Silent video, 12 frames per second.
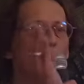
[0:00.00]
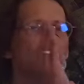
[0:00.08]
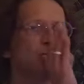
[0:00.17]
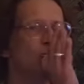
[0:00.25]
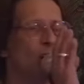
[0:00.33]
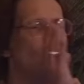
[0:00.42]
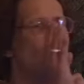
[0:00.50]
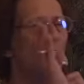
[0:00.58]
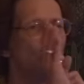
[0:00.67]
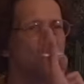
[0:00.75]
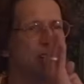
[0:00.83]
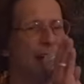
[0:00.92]
would
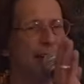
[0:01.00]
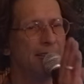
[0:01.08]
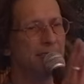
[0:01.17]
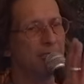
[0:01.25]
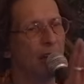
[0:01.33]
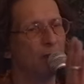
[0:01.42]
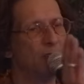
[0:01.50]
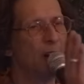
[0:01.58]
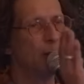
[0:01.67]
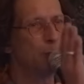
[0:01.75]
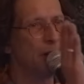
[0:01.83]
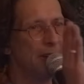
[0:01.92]
oscillate and
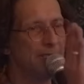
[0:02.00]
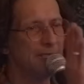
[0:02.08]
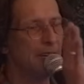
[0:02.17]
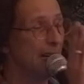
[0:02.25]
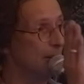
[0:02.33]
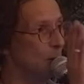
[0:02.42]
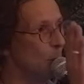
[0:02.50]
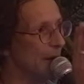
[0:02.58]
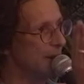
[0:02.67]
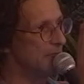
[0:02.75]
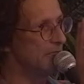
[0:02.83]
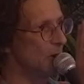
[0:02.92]
vibrate in the
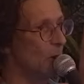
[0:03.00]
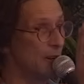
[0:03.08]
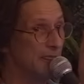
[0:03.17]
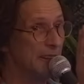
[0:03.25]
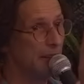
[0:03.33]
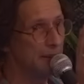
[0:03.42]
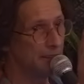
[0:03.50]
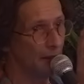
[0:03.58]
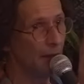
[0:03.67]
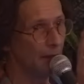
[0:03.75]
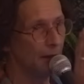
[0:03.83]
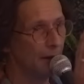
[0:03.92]
wind or in the
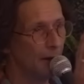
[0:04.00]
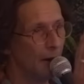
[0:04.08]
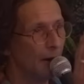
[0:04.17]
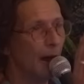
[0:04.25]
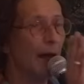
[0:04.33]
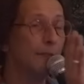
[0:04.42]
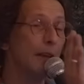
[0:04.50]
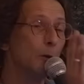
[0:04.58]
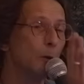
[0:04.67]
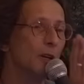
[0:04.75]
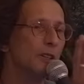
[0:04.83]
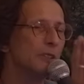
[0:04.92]
ether, and they
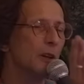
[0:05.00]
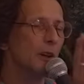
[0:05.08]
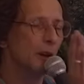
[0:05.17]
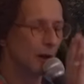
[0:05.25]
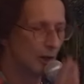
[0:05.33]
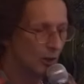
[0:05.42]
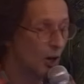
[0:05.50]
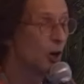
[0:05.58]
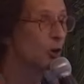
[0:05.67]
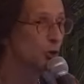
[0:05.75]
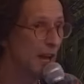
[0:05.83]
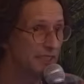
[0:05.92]
would
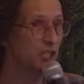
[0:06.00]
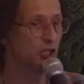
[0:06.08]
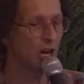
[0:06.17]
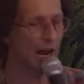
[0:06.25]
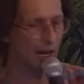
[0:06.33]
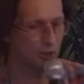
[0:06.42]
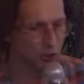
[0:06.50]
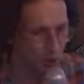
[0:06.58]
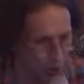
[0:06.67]
create a charge